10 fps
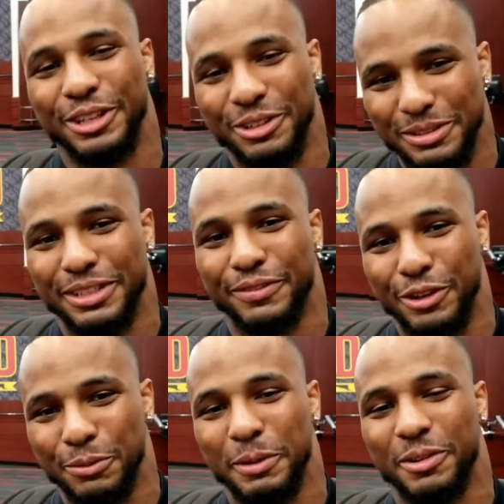It was a few
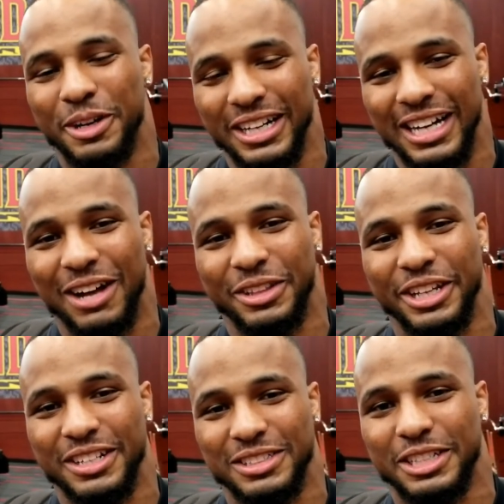people uh, out
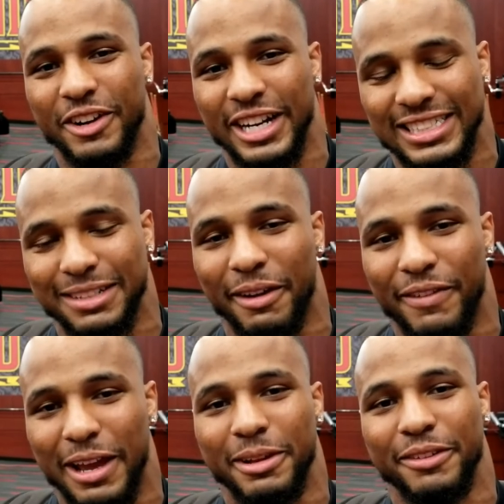there. It's great to see my
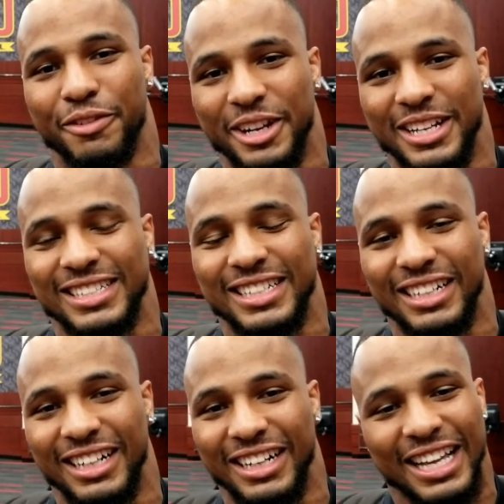family and friends, and
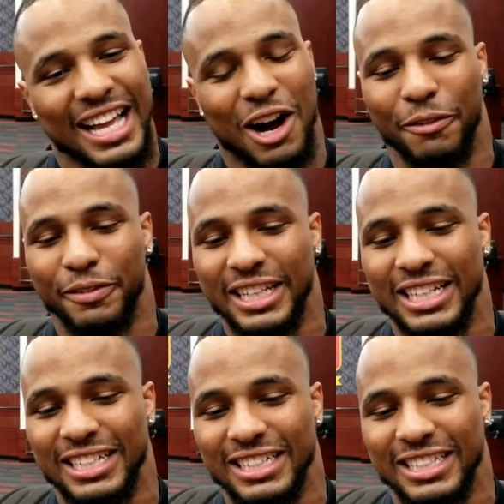mm-hmm. uh, hopefully
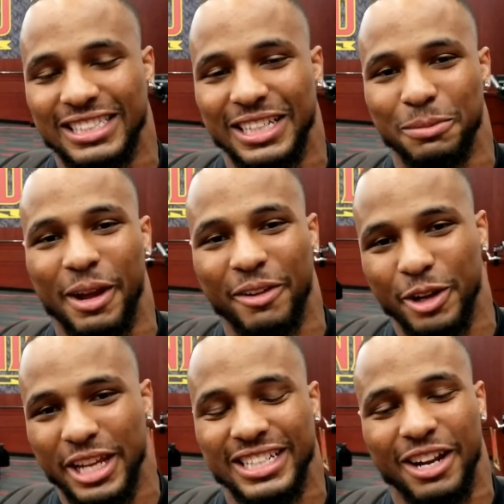to, uh, see them every
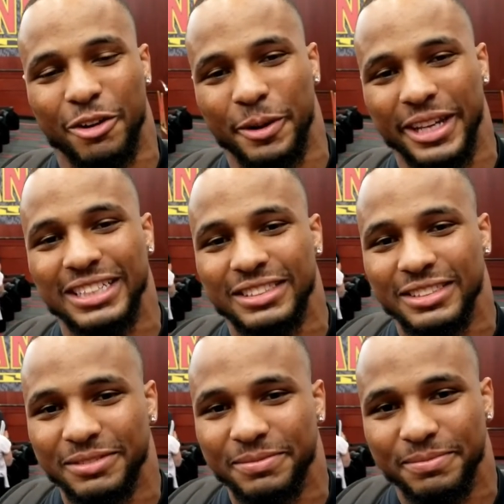each and every week.
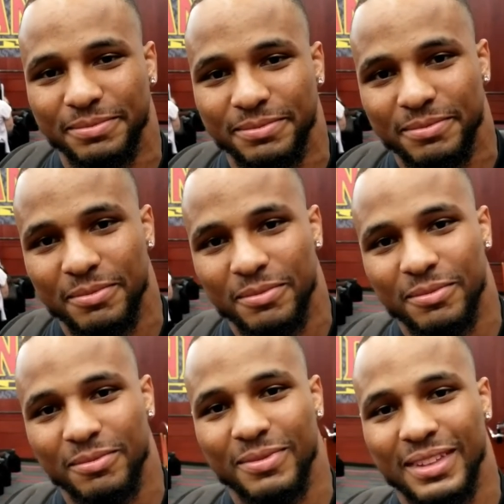Is there any place like home
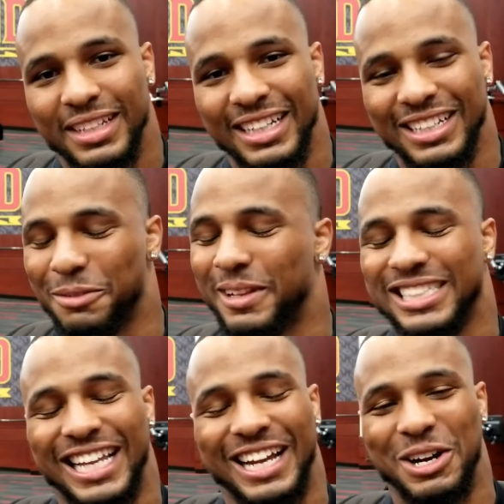for you? No place
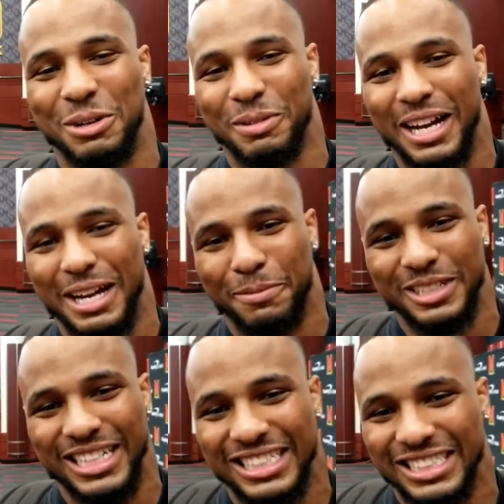like home. I
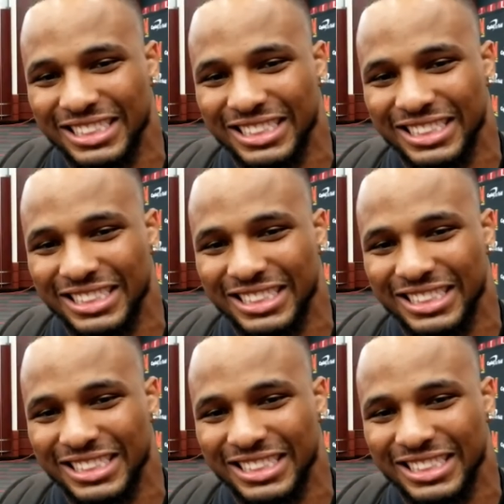appreciate you.